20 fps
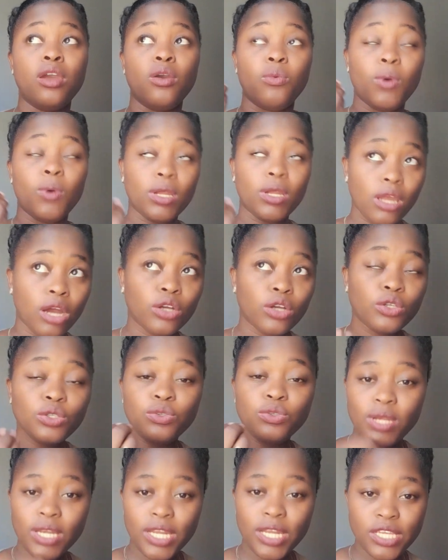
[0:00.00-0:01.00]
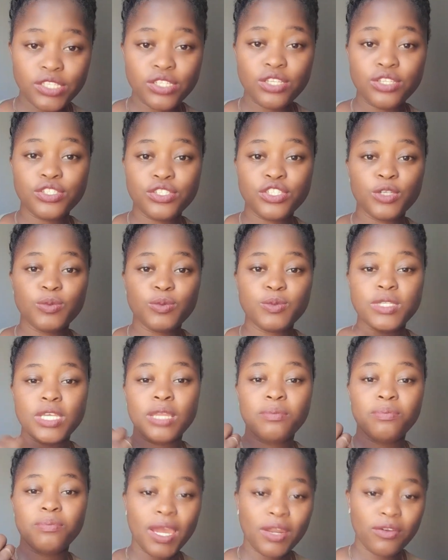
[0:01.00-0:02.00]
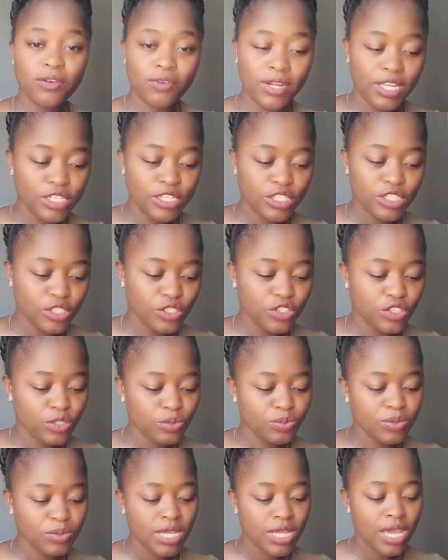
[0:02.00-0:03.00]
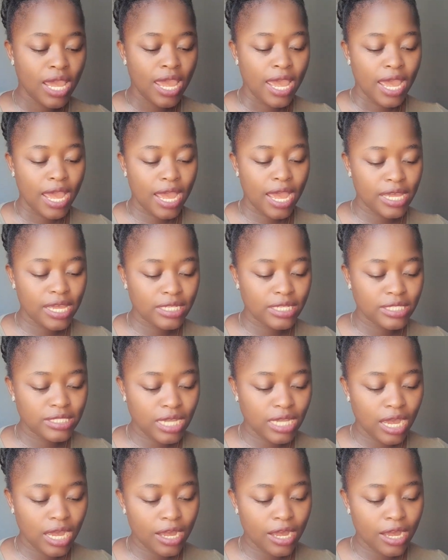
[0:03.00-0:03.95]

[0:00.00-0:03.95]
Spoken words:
what are good relationships and bad relationships. And